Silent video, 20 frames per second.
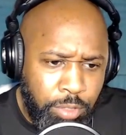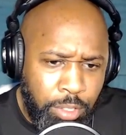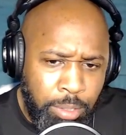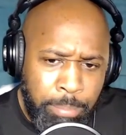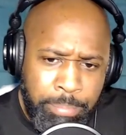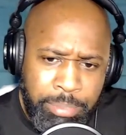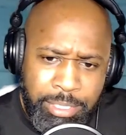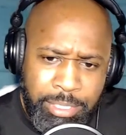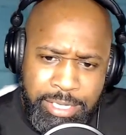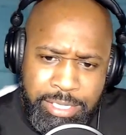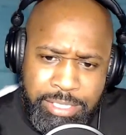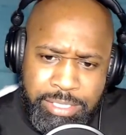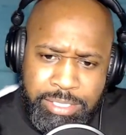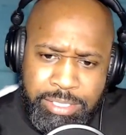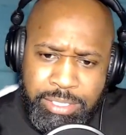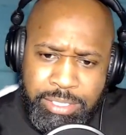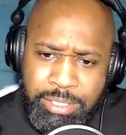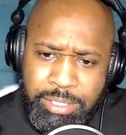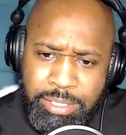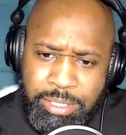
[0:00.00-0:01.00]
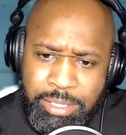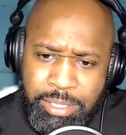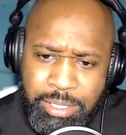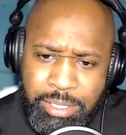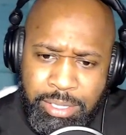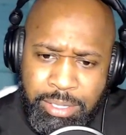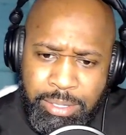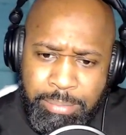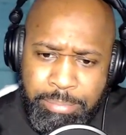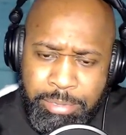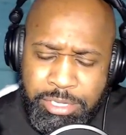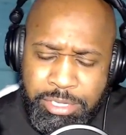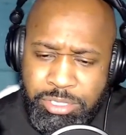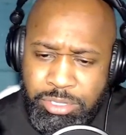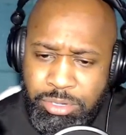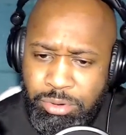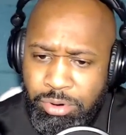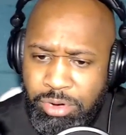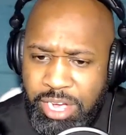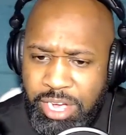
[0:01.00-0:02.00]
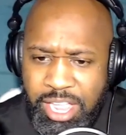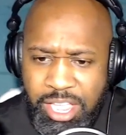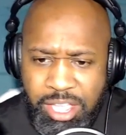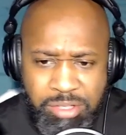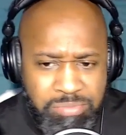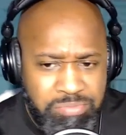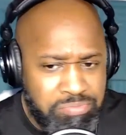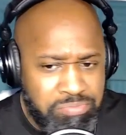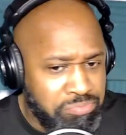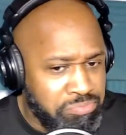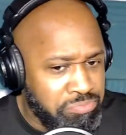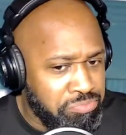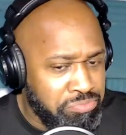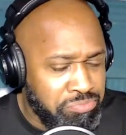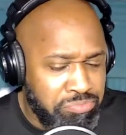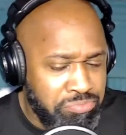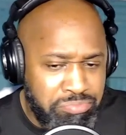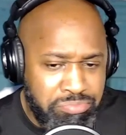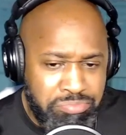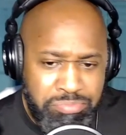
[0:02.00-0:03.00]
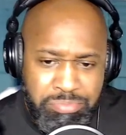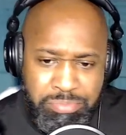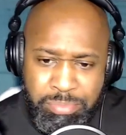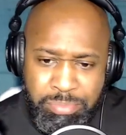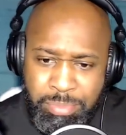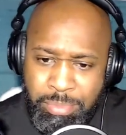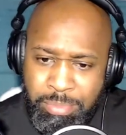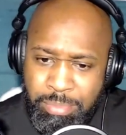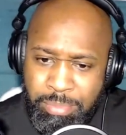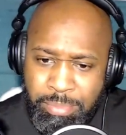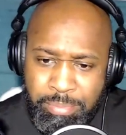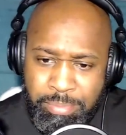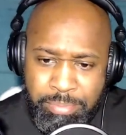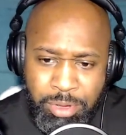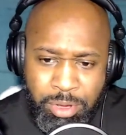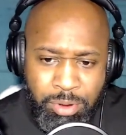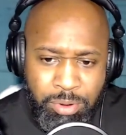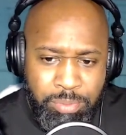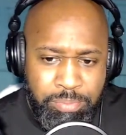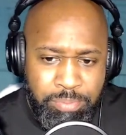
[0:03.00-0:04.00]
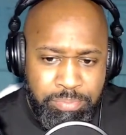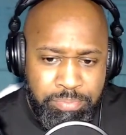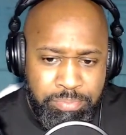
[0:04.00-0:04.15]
Police bust the door down. Boom.